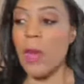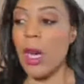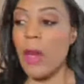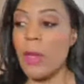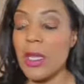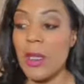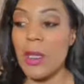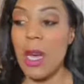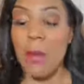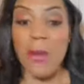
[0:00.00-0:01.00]
Um,
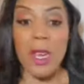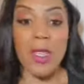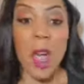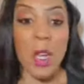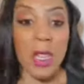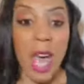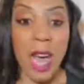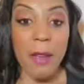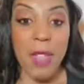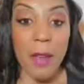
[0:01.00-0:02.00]
some of us, our
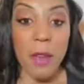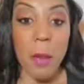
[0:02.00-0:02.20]
lives have